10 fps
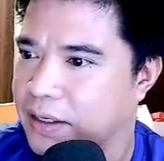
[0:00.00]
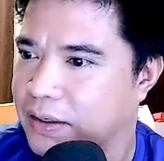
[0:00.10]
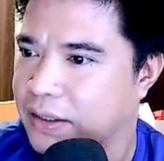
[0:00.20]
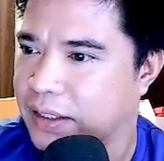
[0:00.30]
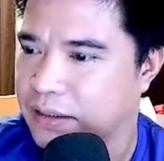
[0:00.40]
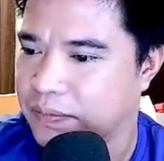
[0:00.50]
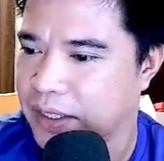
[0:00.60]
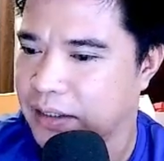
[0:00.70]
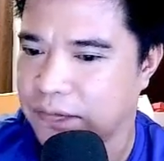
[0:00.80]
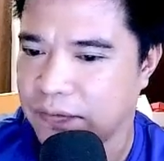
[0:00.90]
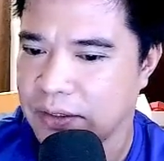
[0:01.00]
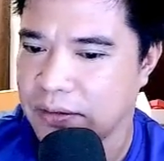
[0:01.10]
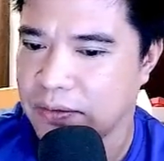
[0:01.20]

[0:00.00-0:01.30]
Okay, let's make this first to